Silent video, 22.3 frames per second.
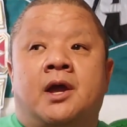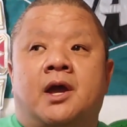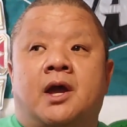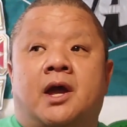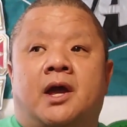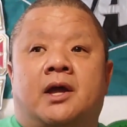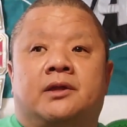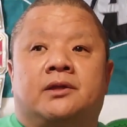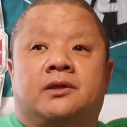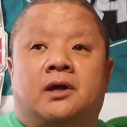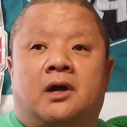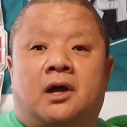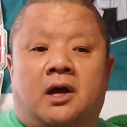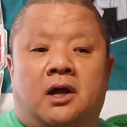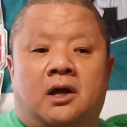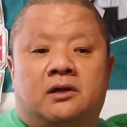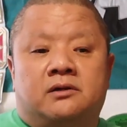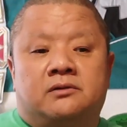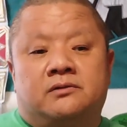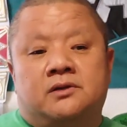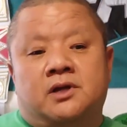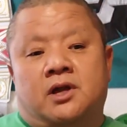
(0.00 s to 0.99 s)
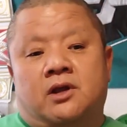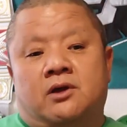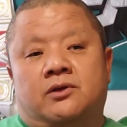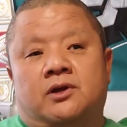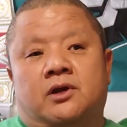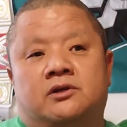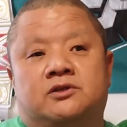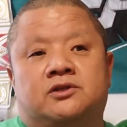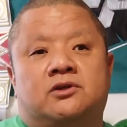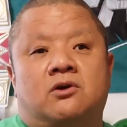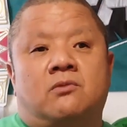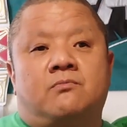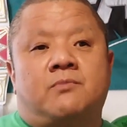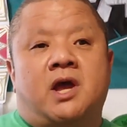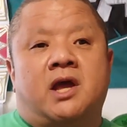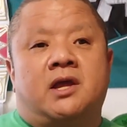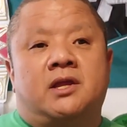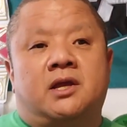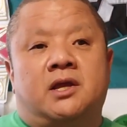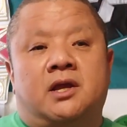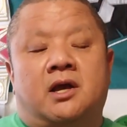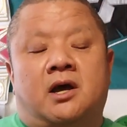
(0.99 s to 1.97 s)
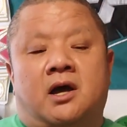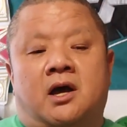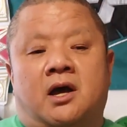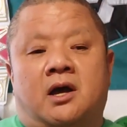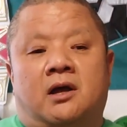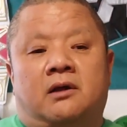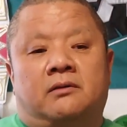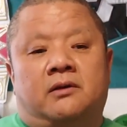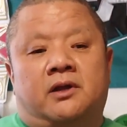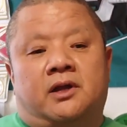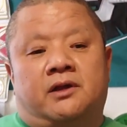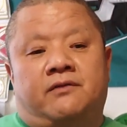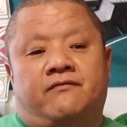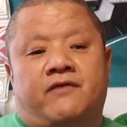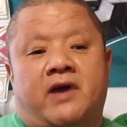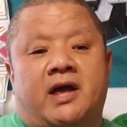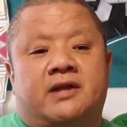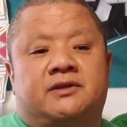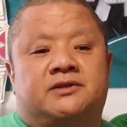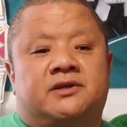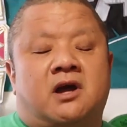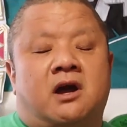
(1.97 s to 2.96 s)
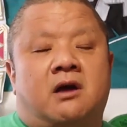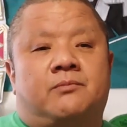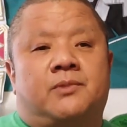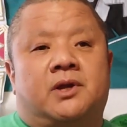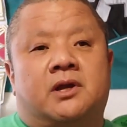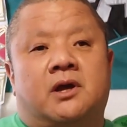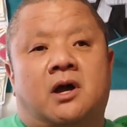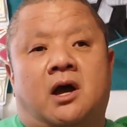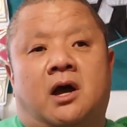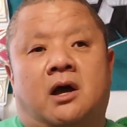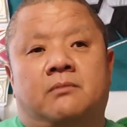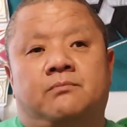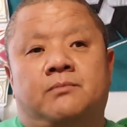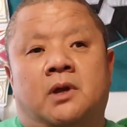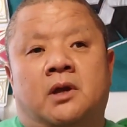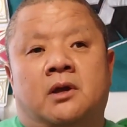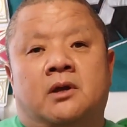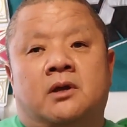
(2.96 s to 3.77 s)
And there's so many events coming up.